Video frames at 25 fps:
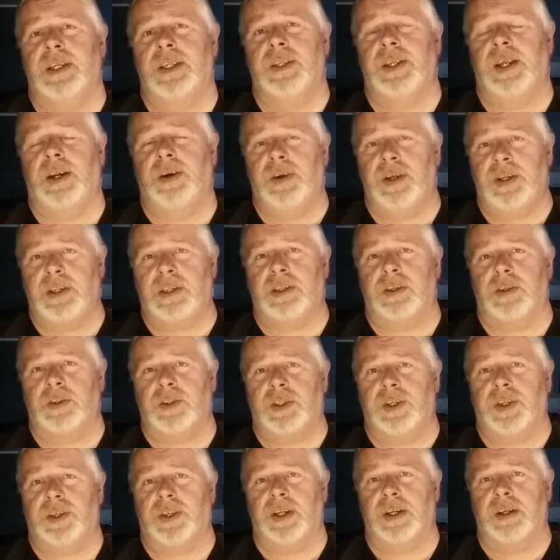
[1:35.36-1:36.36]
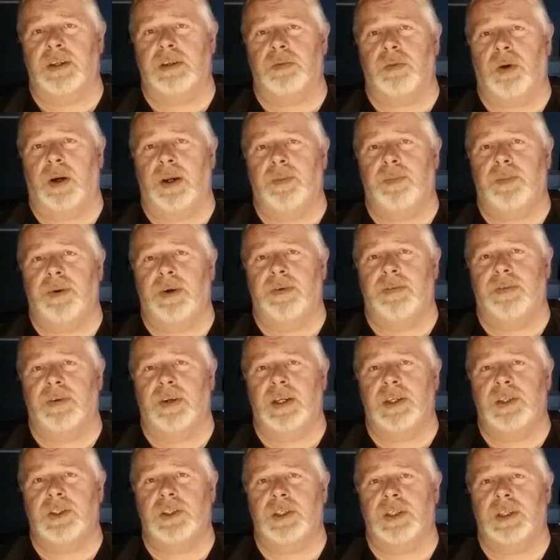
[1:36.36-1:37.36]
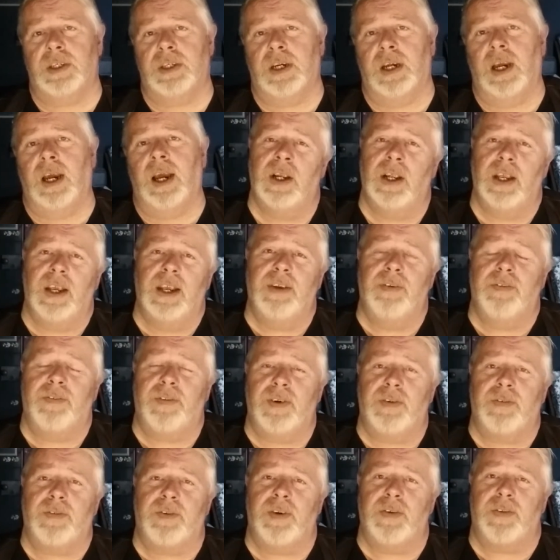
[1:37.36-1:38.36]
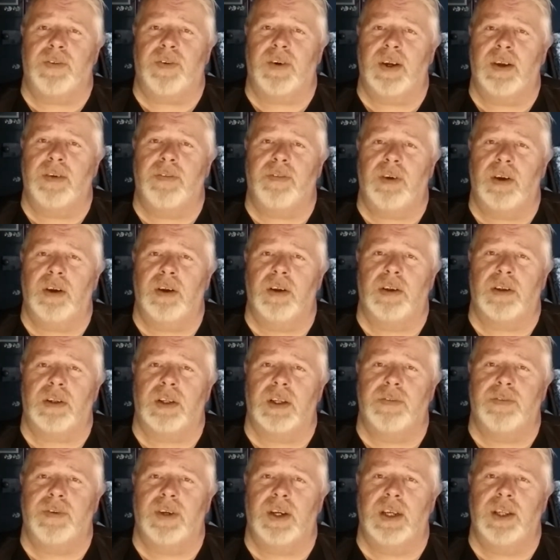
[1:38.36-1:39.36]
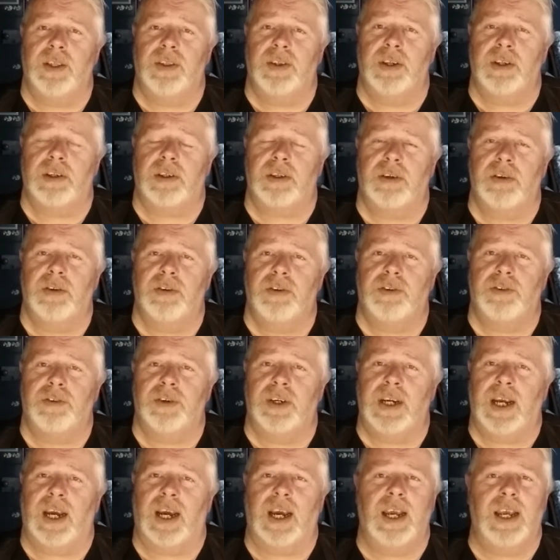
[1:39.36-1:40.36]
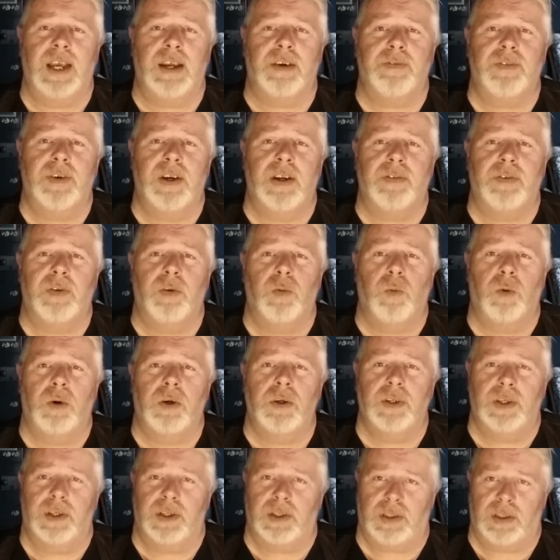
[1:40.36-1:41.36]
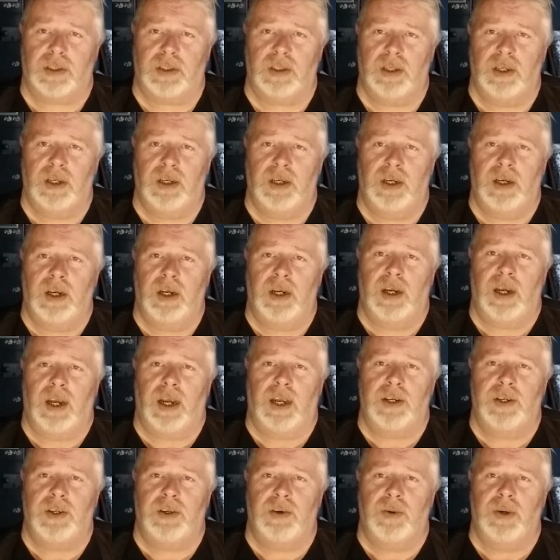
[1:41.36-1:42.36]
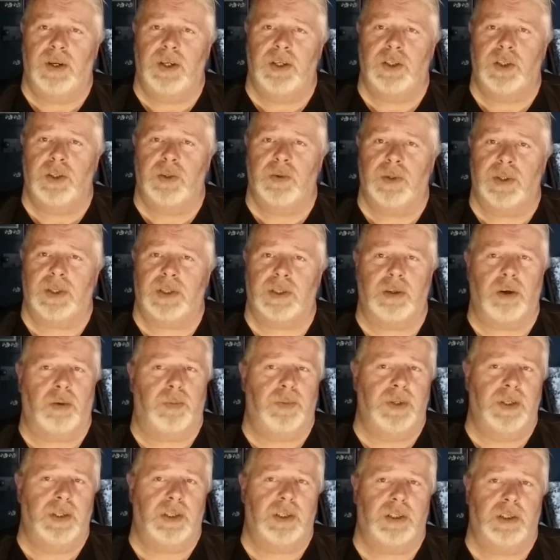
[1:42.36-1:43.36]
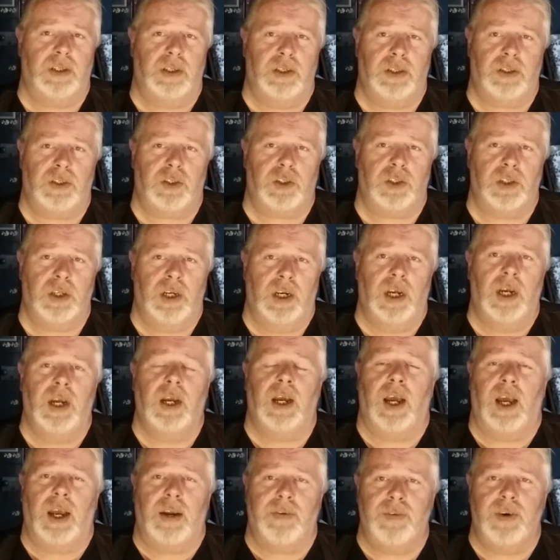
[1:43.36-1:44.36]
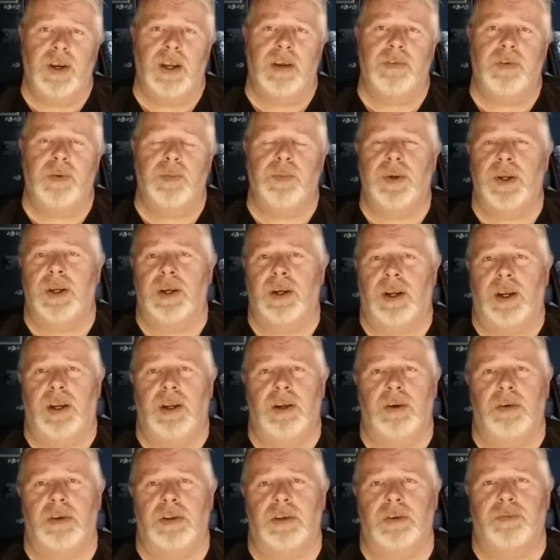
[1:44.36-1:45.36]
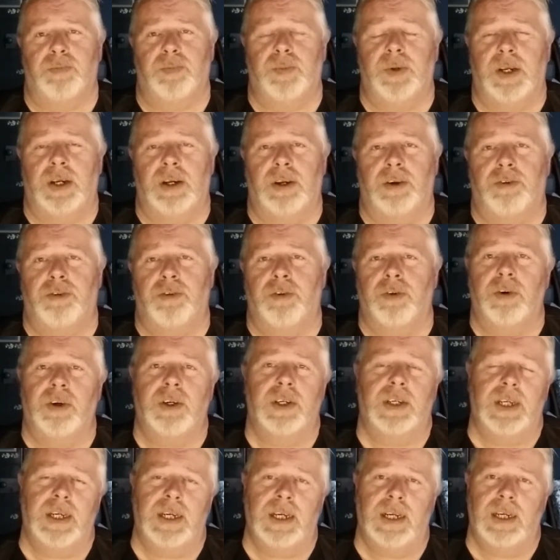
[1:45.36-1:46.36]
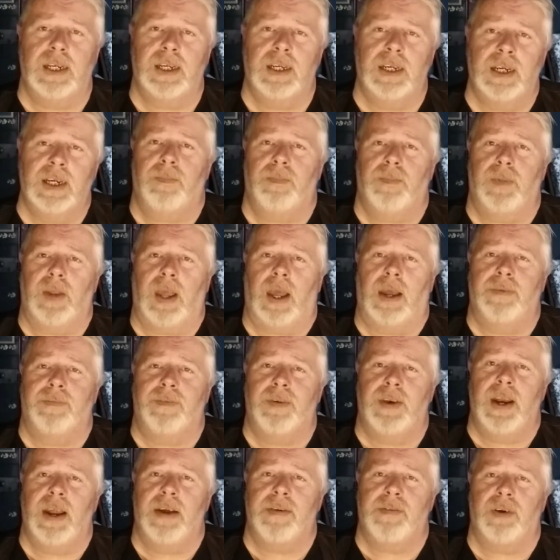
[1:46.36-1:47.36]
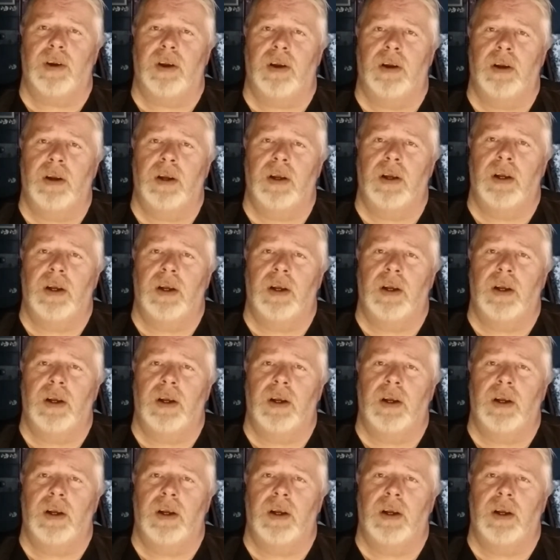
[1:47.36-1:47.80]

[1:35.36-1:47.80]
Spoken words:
there is such a thing as white privilege. In 55 years living in this country, I have never once had to endure a stop and search. I've never been accused of being a drug dealer. I've never